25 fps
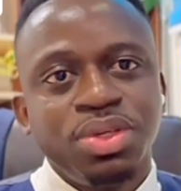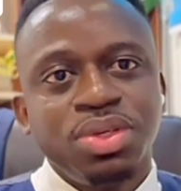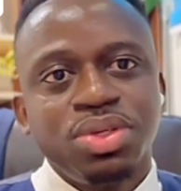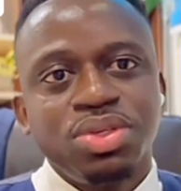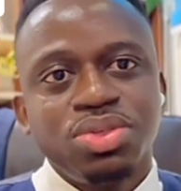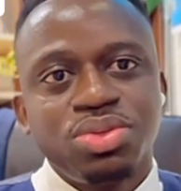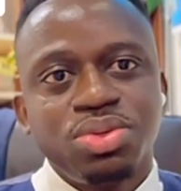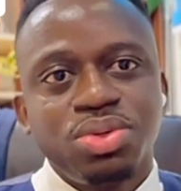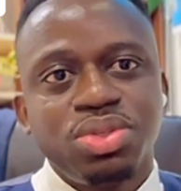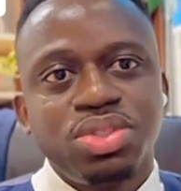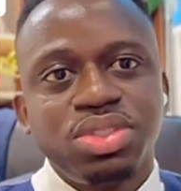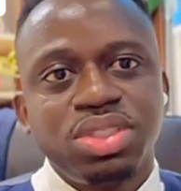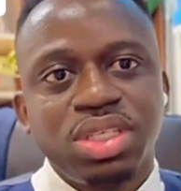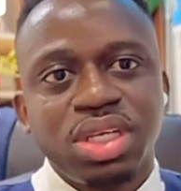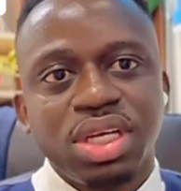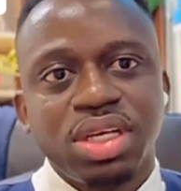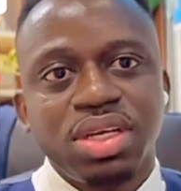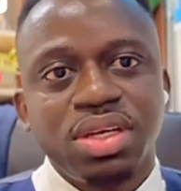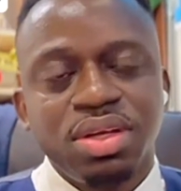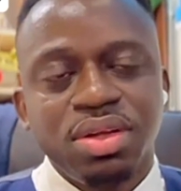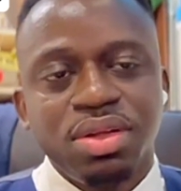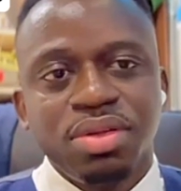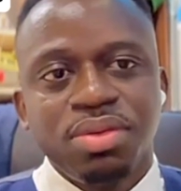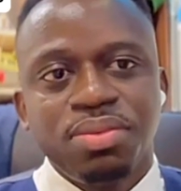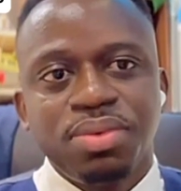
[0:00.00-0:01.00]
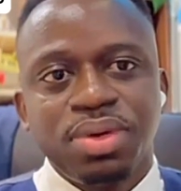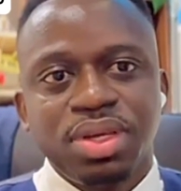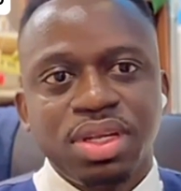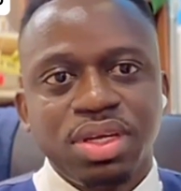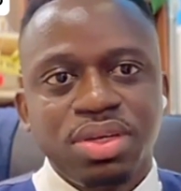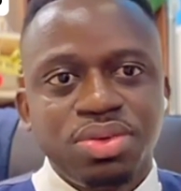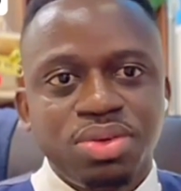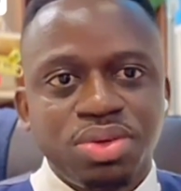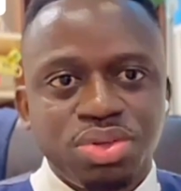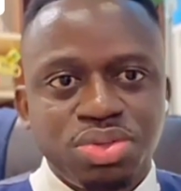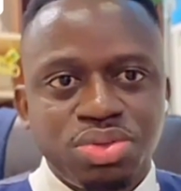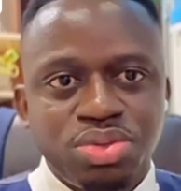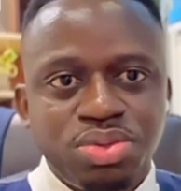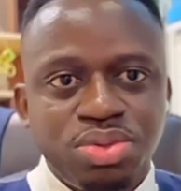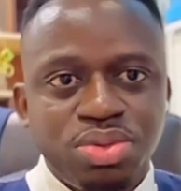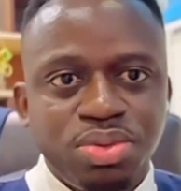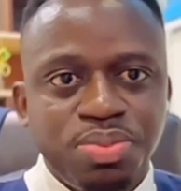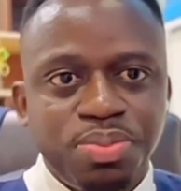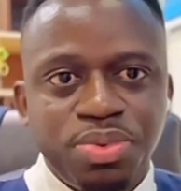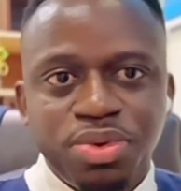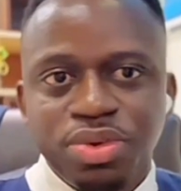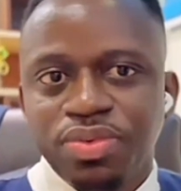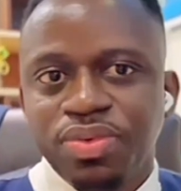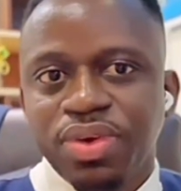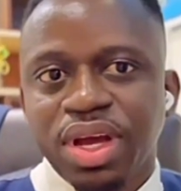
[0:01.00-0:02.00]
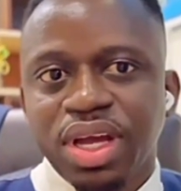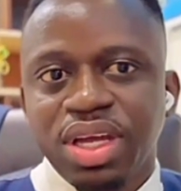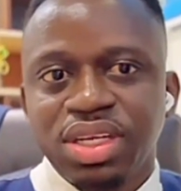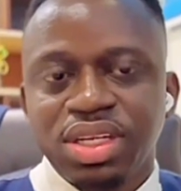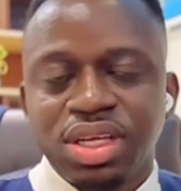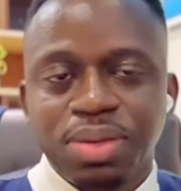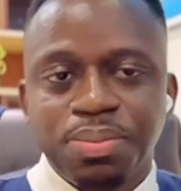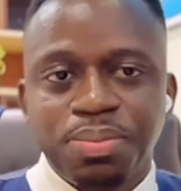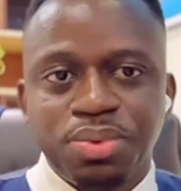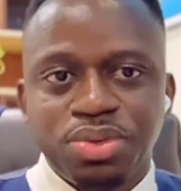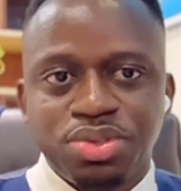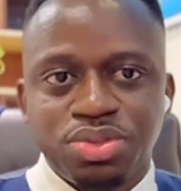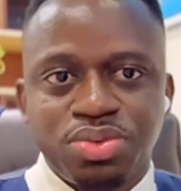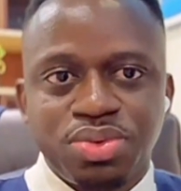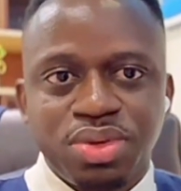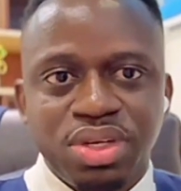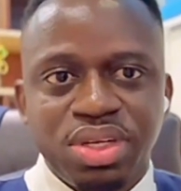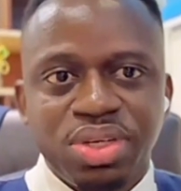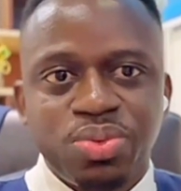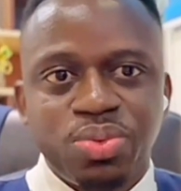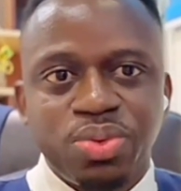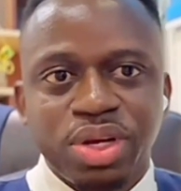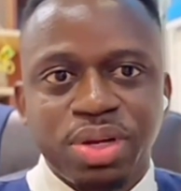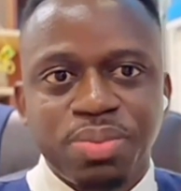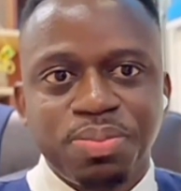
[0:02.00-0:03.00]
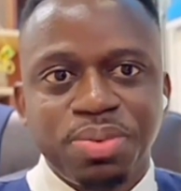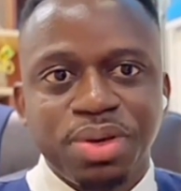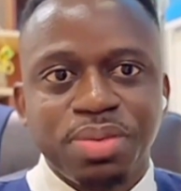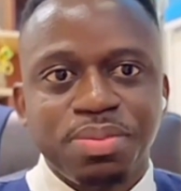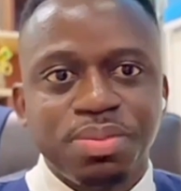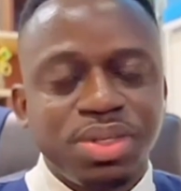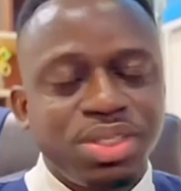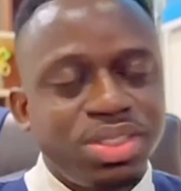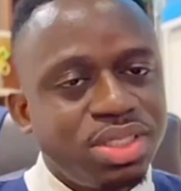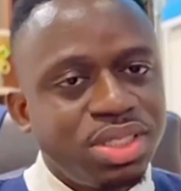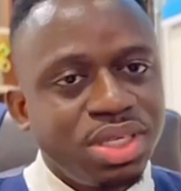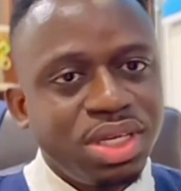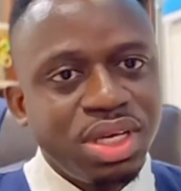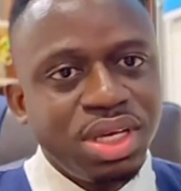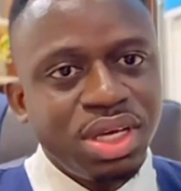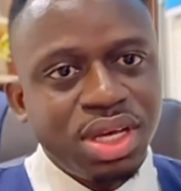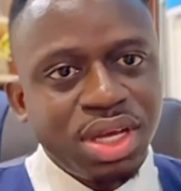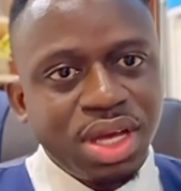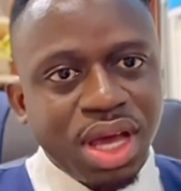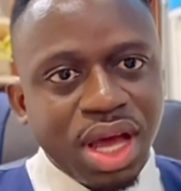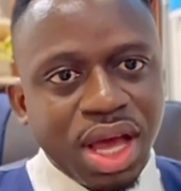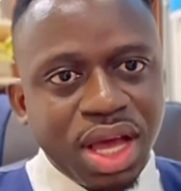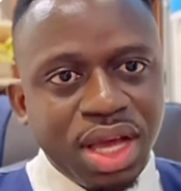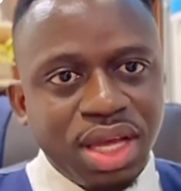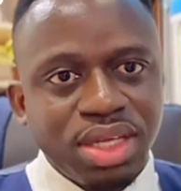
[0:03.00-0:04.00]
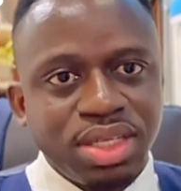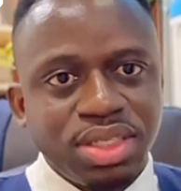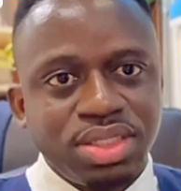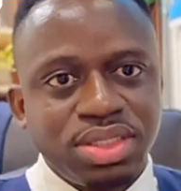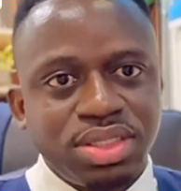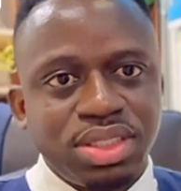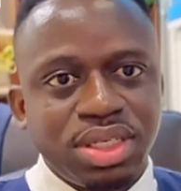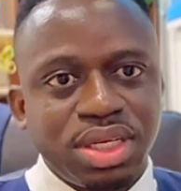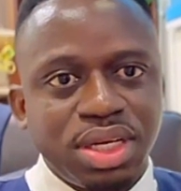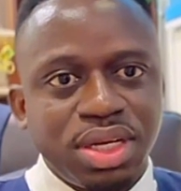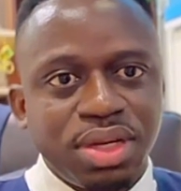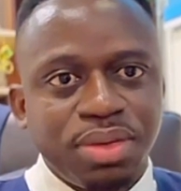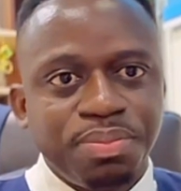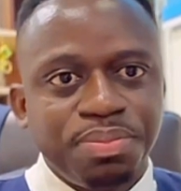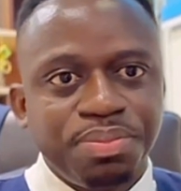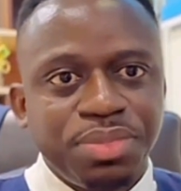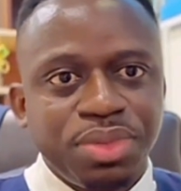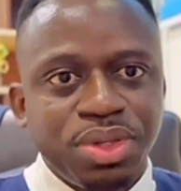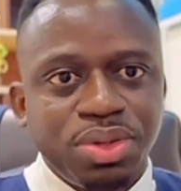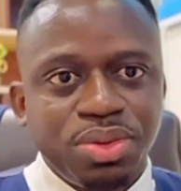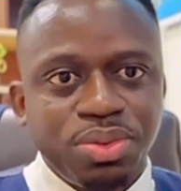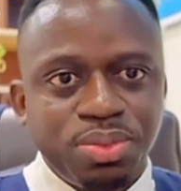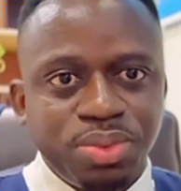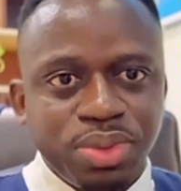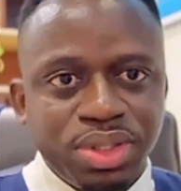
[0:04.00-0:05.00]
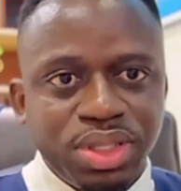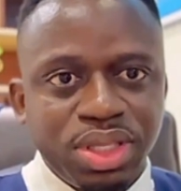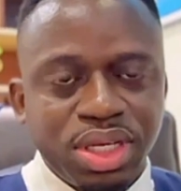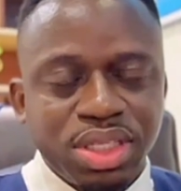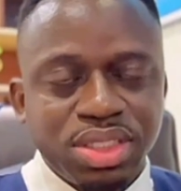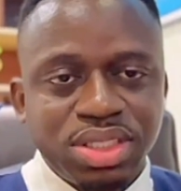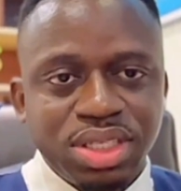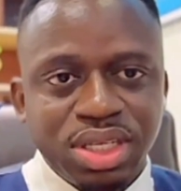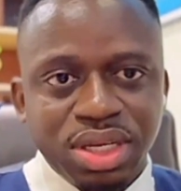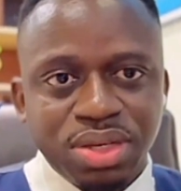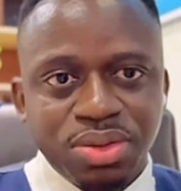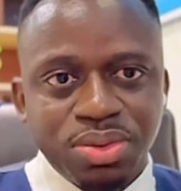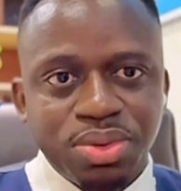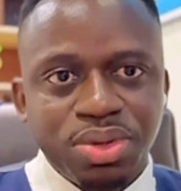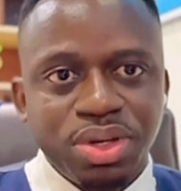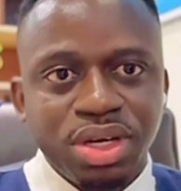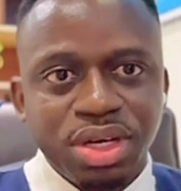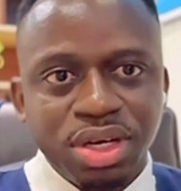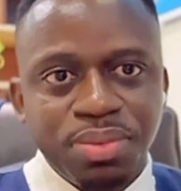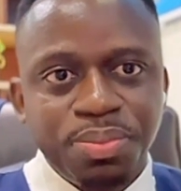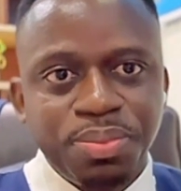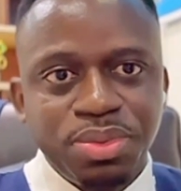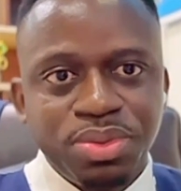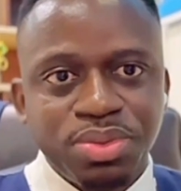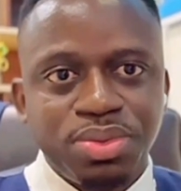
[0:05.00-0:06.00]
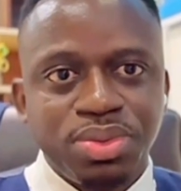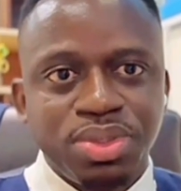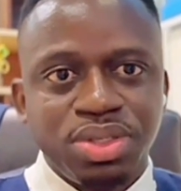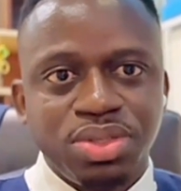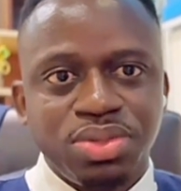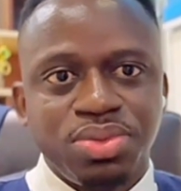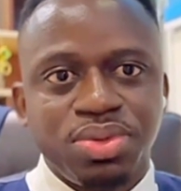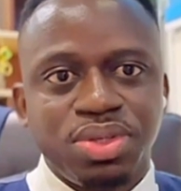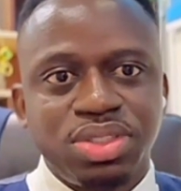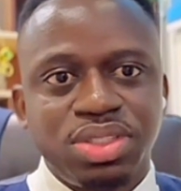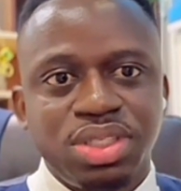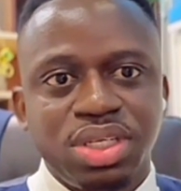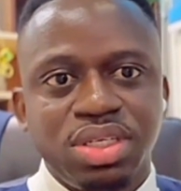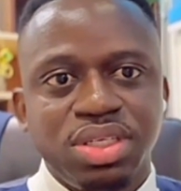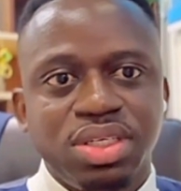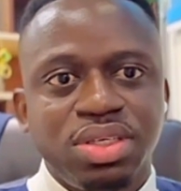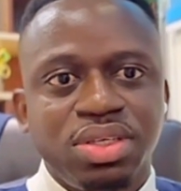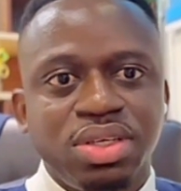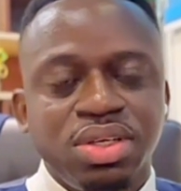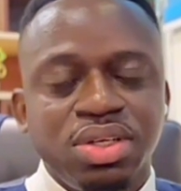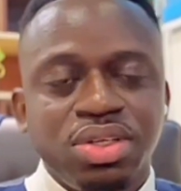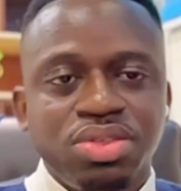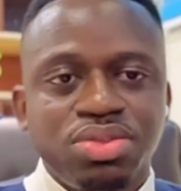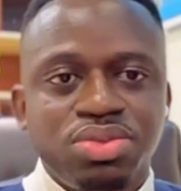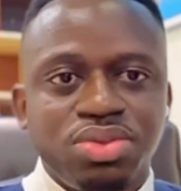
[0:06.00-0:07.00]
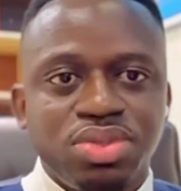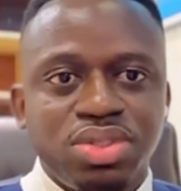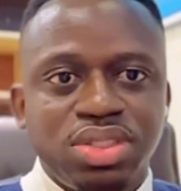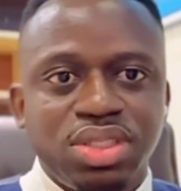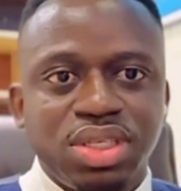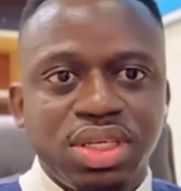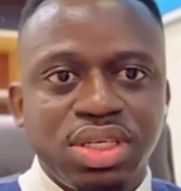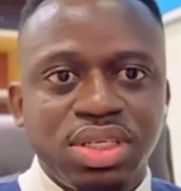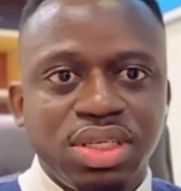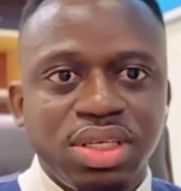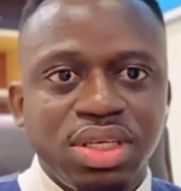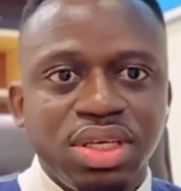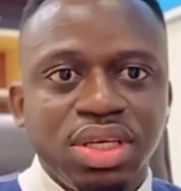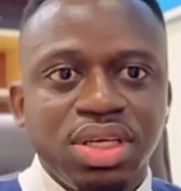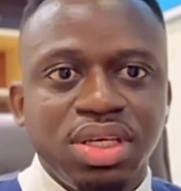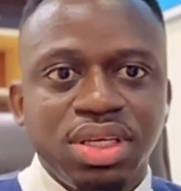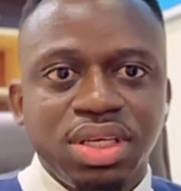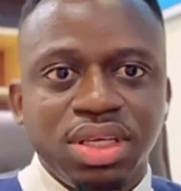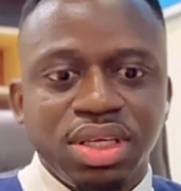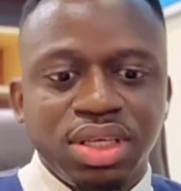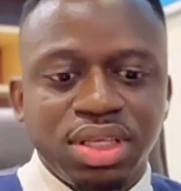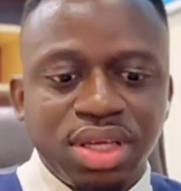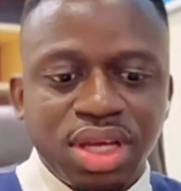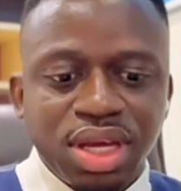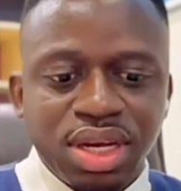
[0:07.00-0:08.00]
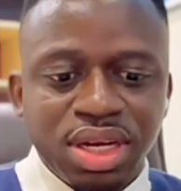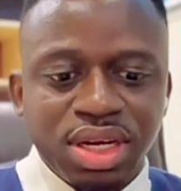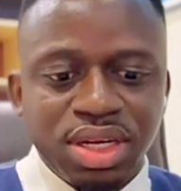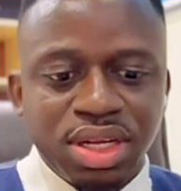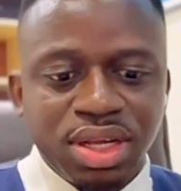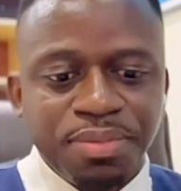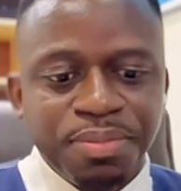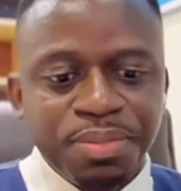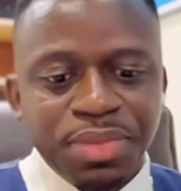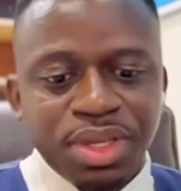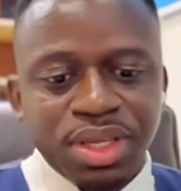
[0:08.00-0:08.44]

So check whether your school provide a postgraduate work permit, and with that, it will help you in your journey to study in Canada.